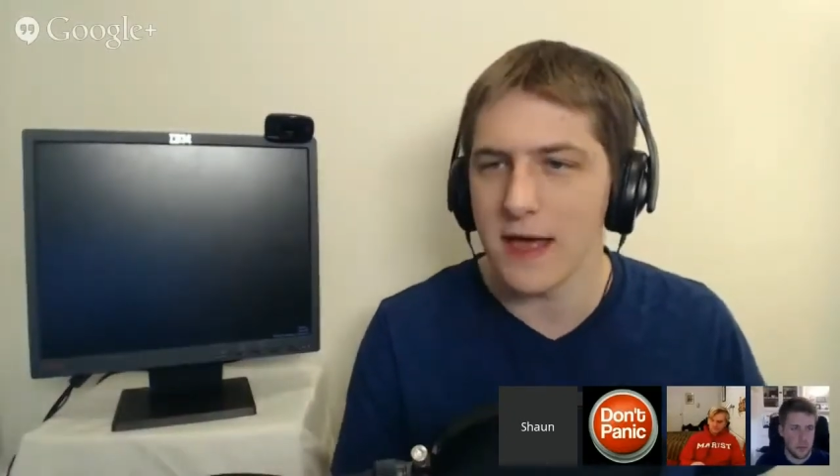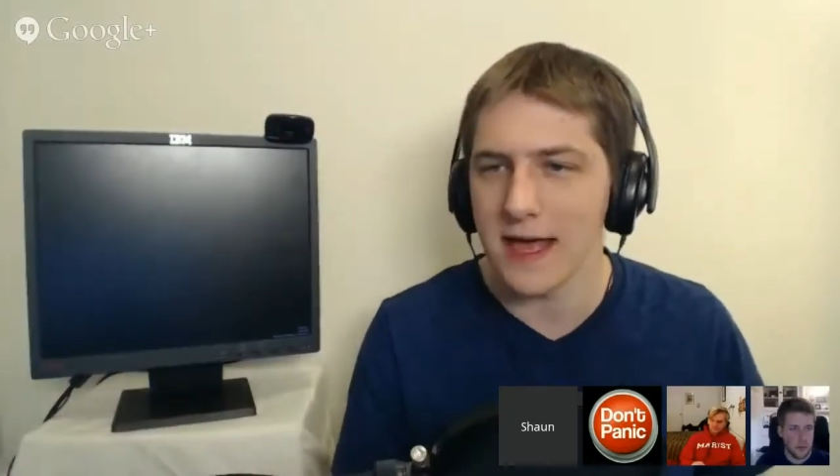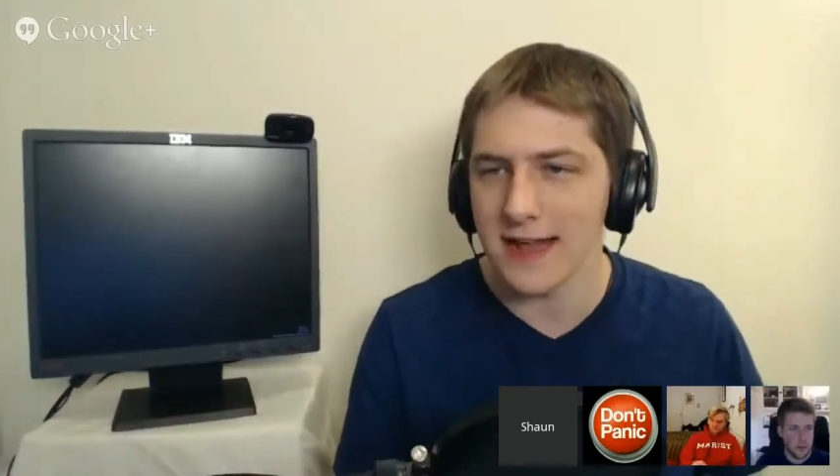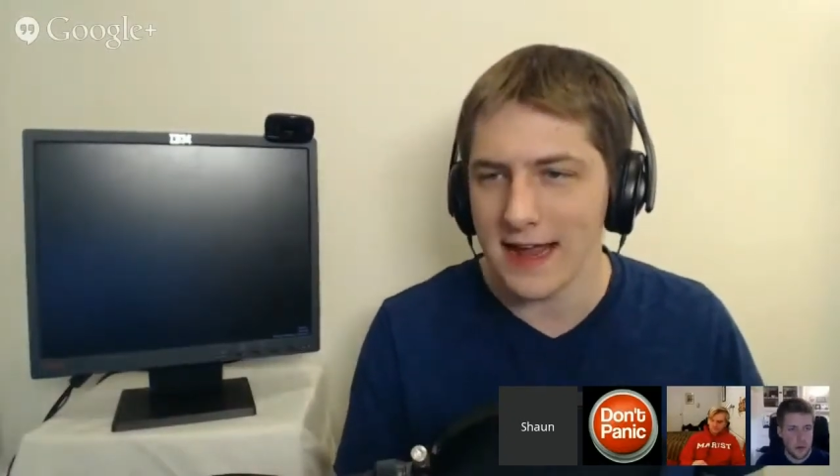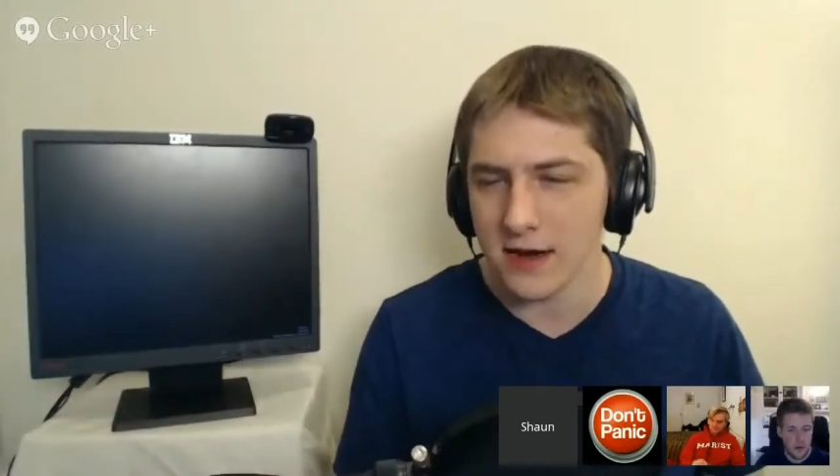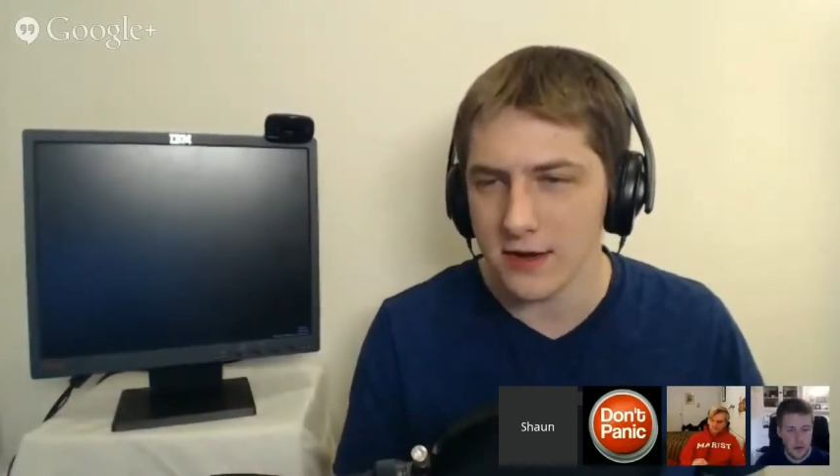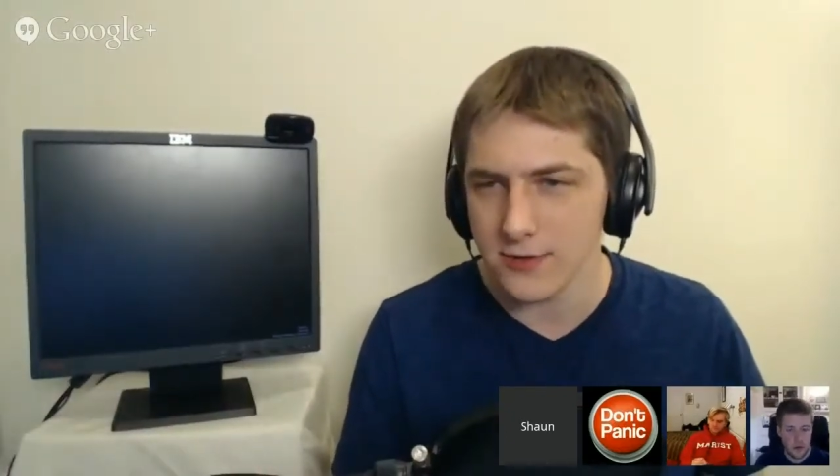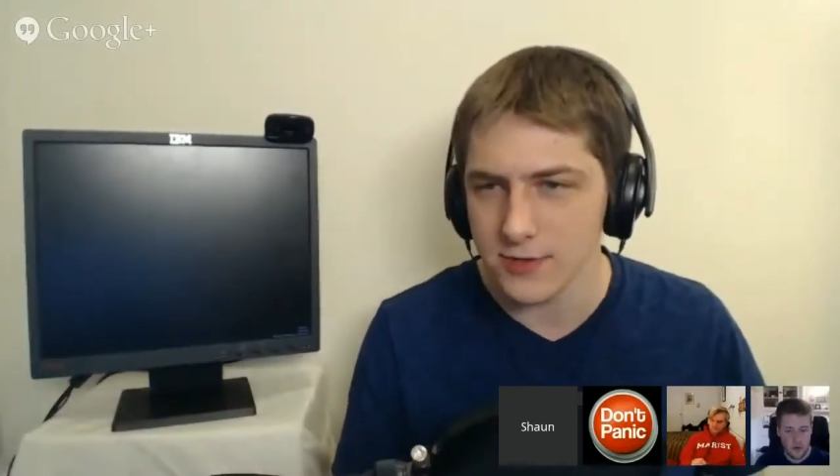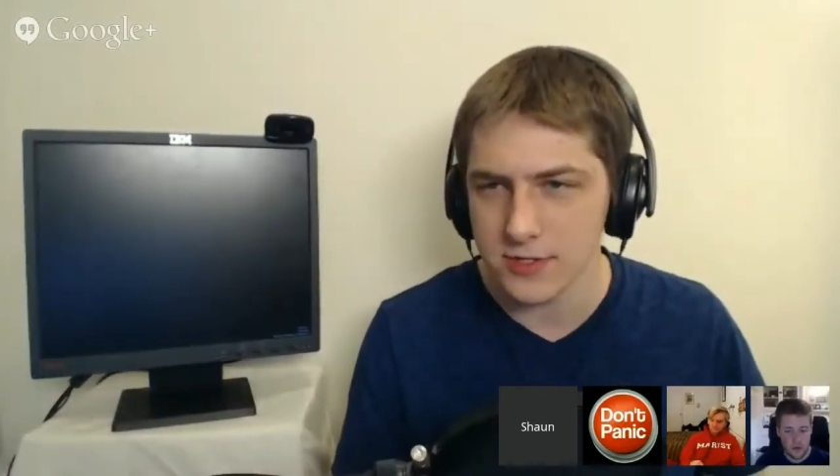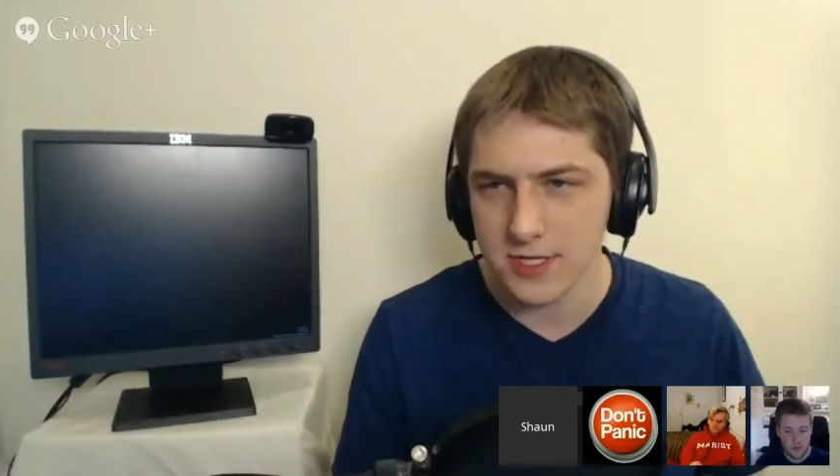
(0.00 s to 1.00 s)
and iPad
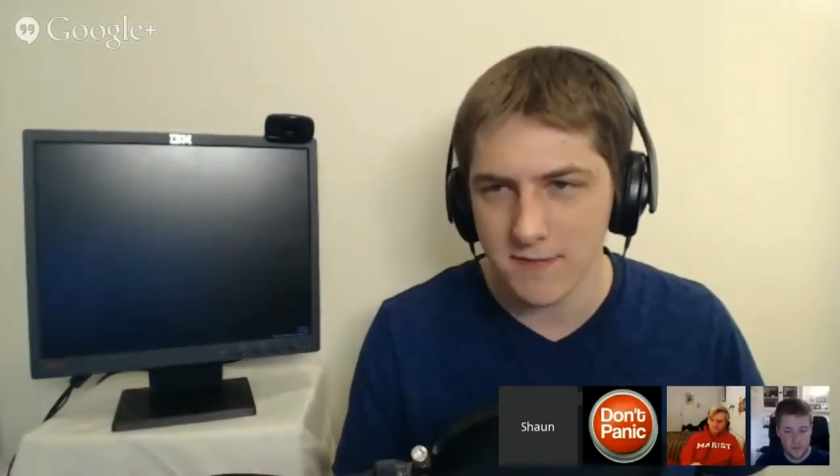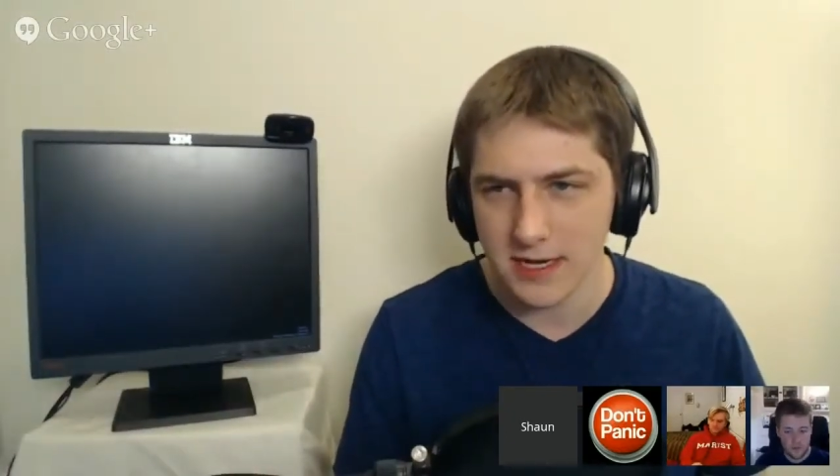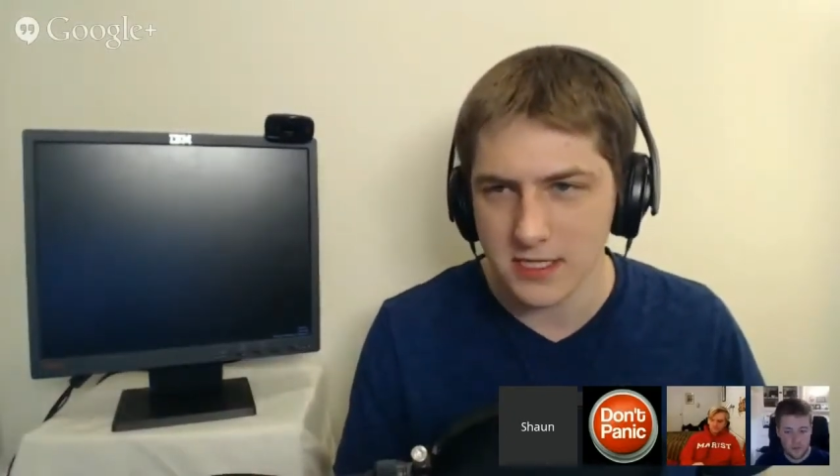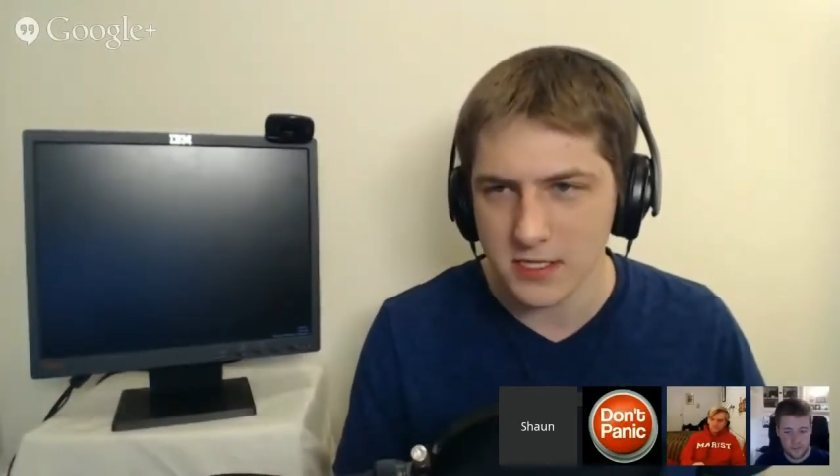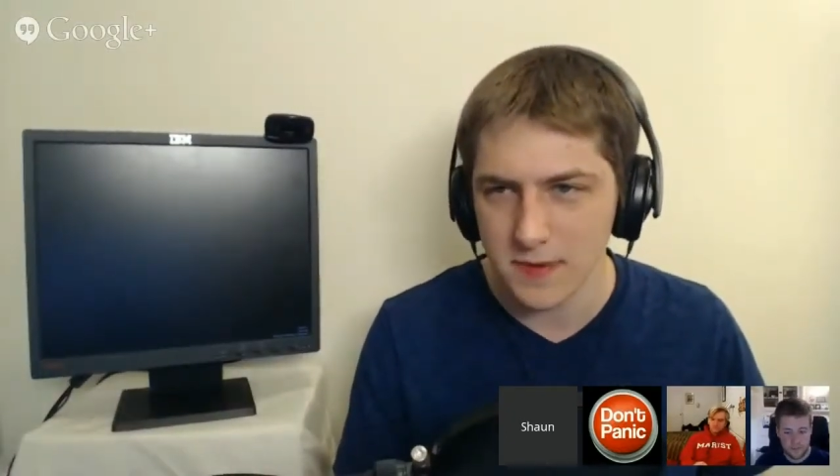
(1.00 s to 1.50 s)
Air, users have been